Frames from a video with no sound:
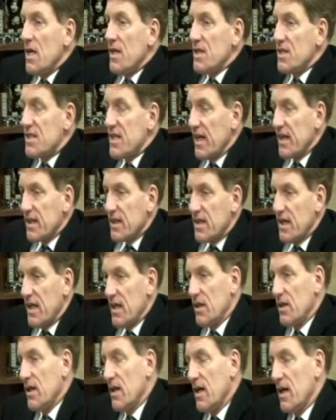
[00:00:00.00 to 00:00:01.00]
The second
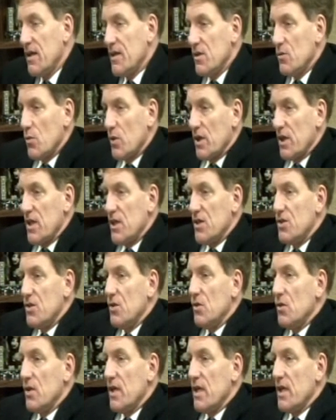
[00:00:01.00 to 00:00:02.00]
thing that we're going to
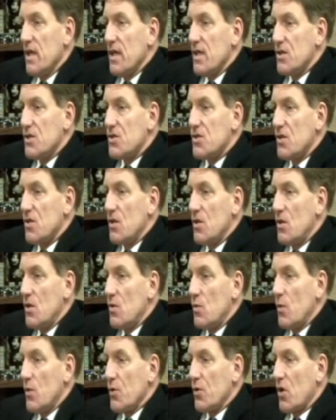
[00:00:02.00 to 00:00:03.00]
do is,
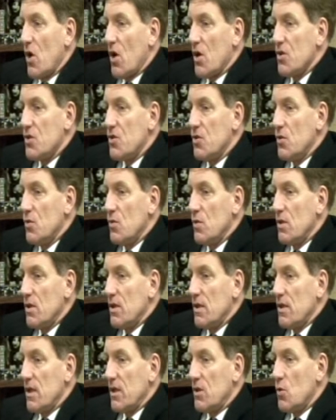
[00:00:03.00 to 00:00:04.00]
with regard to
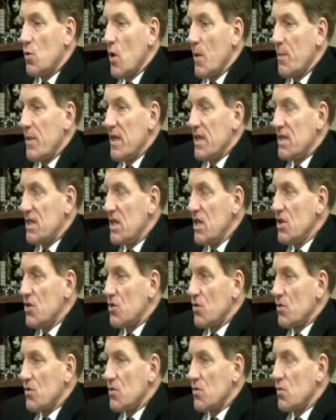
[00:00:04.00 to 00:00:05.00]
equipping
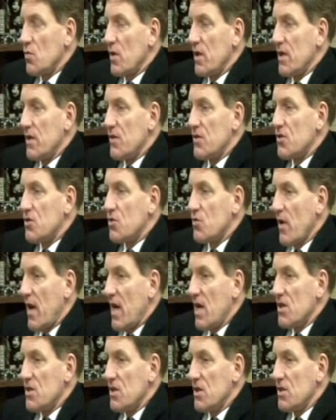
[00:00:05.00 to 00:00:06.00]
teachers with
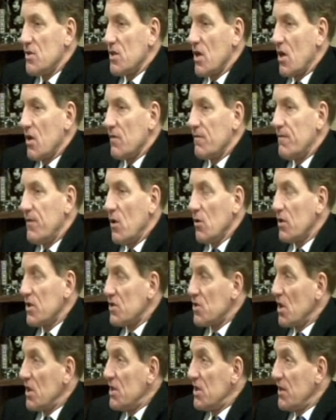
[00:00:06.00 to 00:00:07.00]
strategies, our
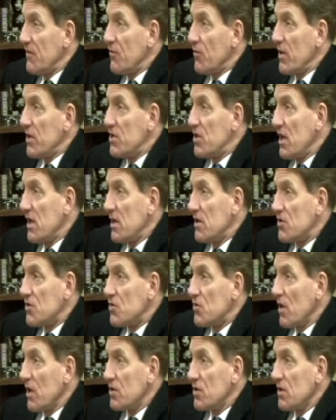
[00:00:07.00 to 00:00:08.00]
focus on differentiated
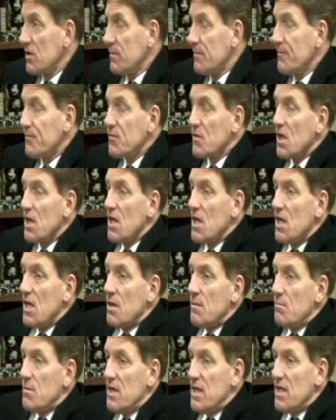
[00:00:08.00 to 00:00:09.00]
instruction
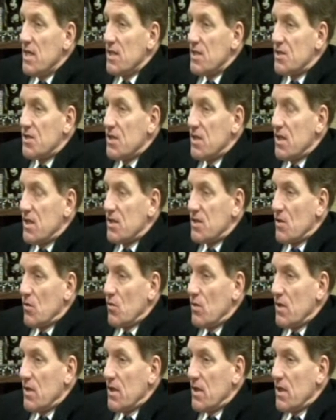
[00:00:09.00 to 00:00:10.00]
is
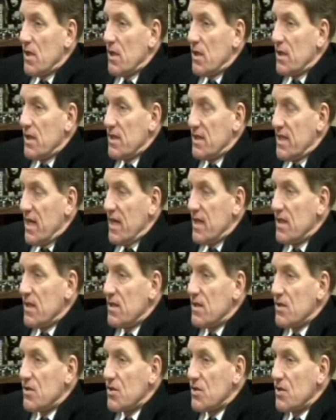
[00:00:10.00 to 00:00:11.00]

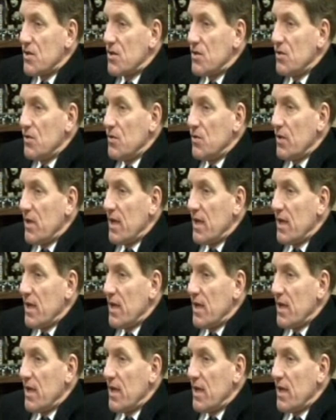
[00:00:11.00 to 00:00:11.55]
intended to